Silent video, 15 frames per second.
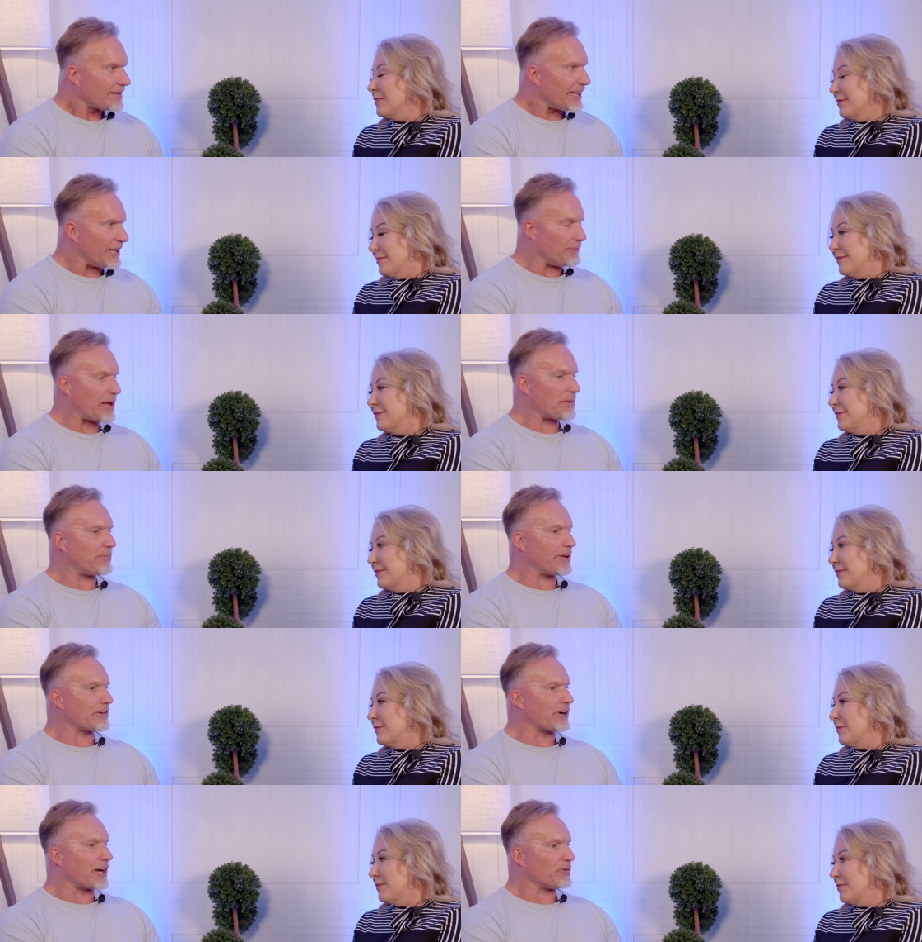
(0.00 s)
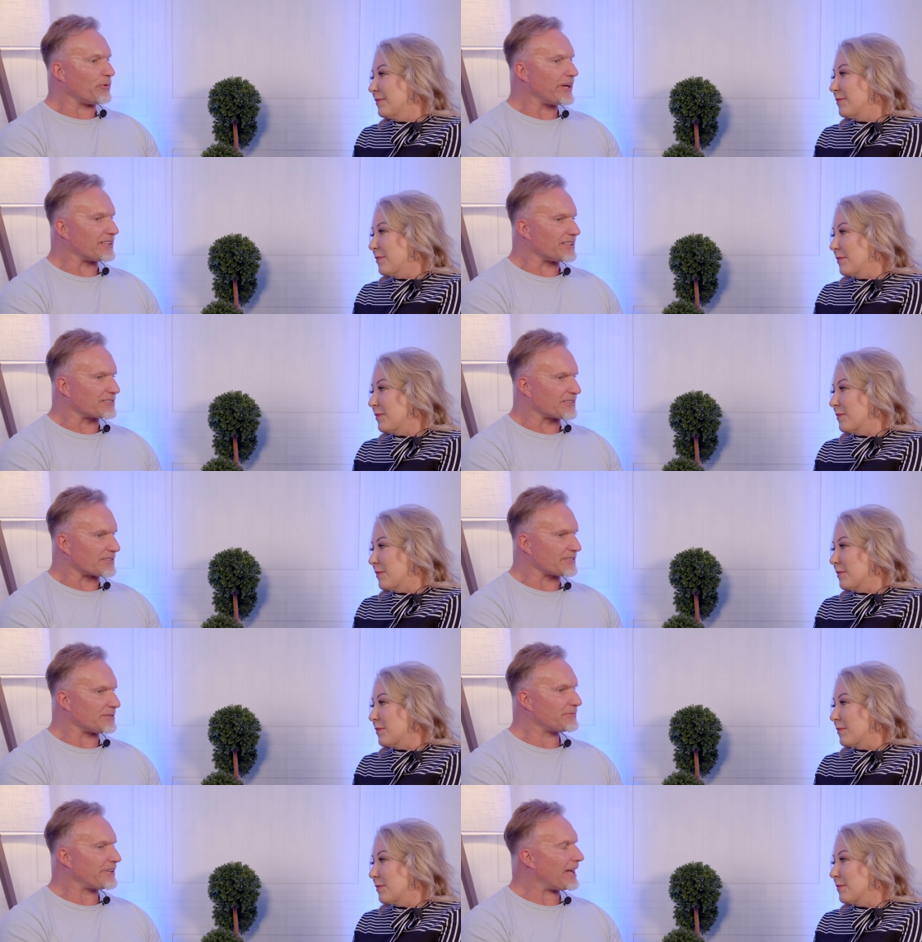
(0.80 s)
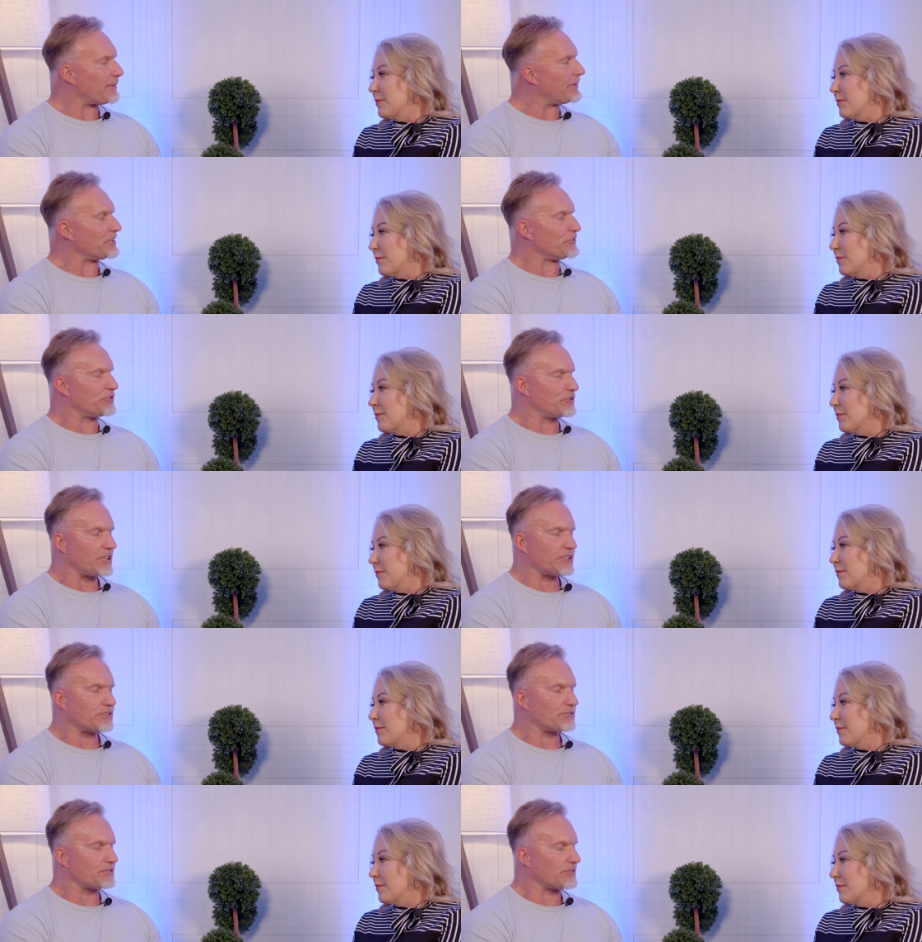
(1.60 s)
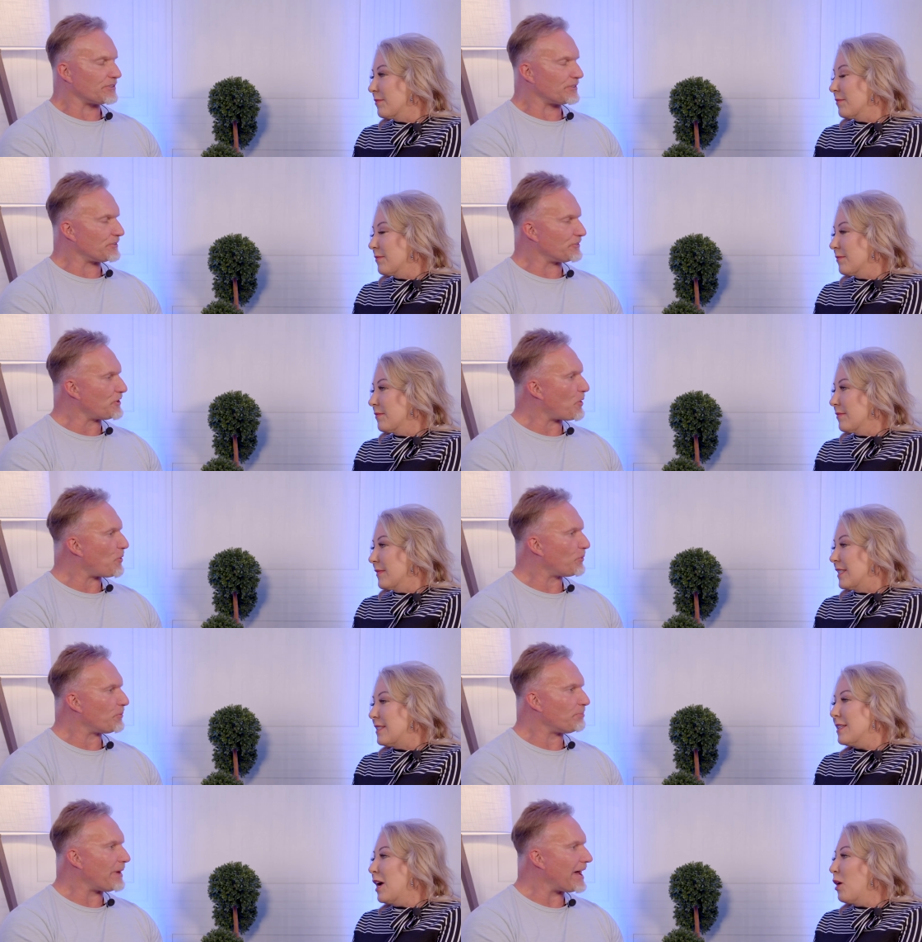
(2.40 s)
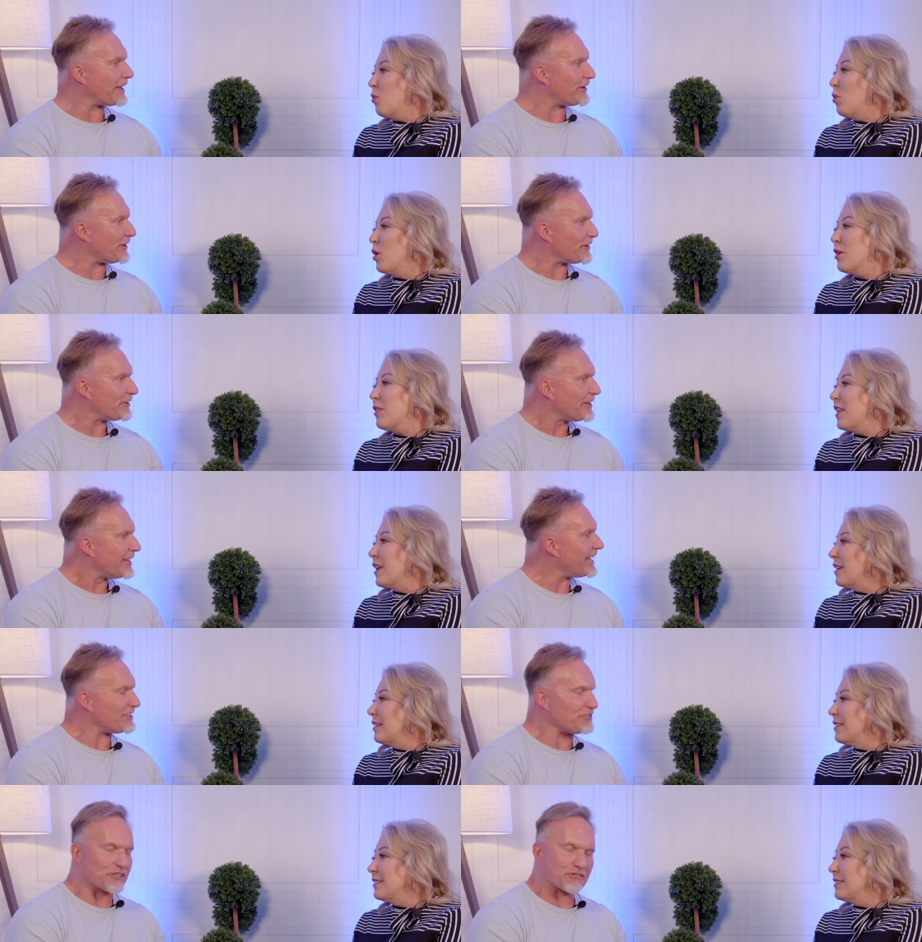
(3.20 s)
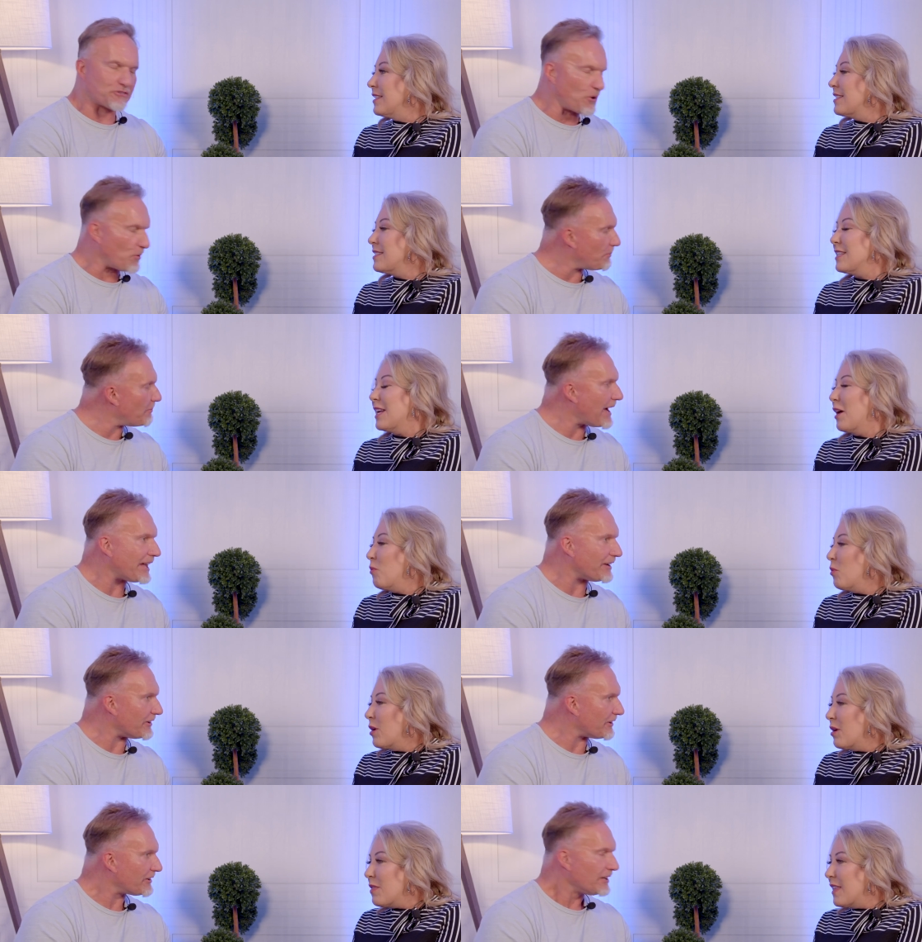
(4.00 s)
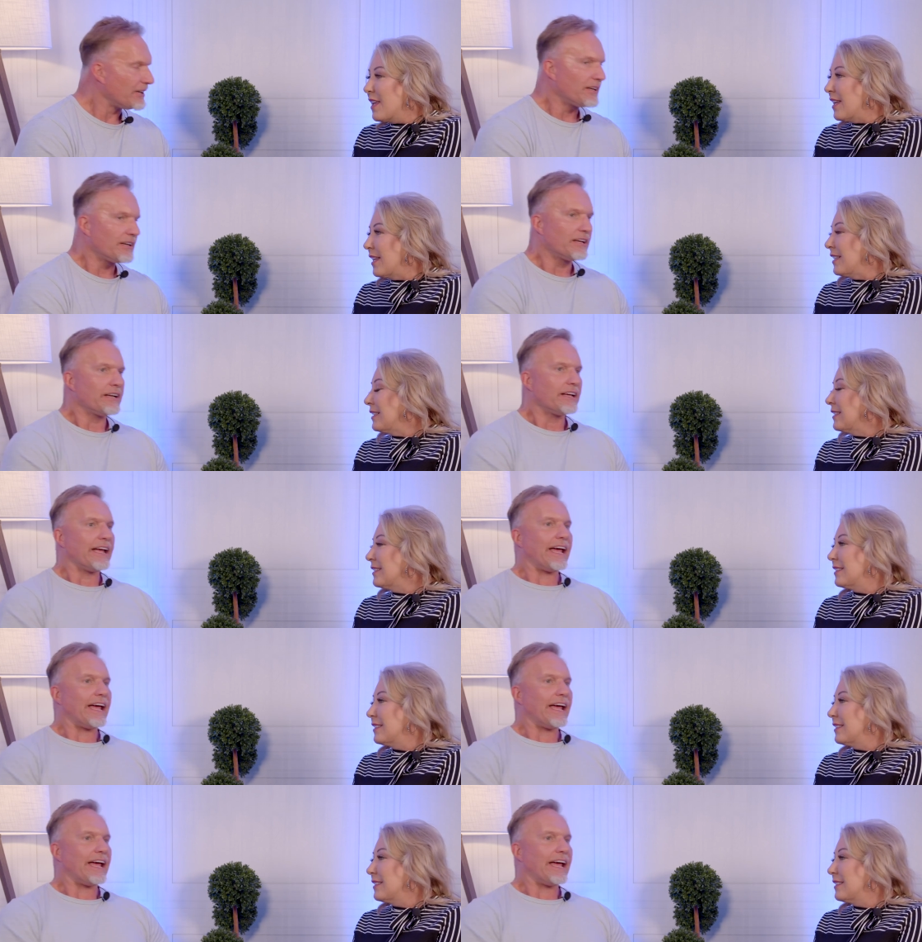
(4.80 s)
Speaker 1: It may be a great weakness because sometimes it just don't. It's matter. not worth it. It just don't it's not matter. worth it.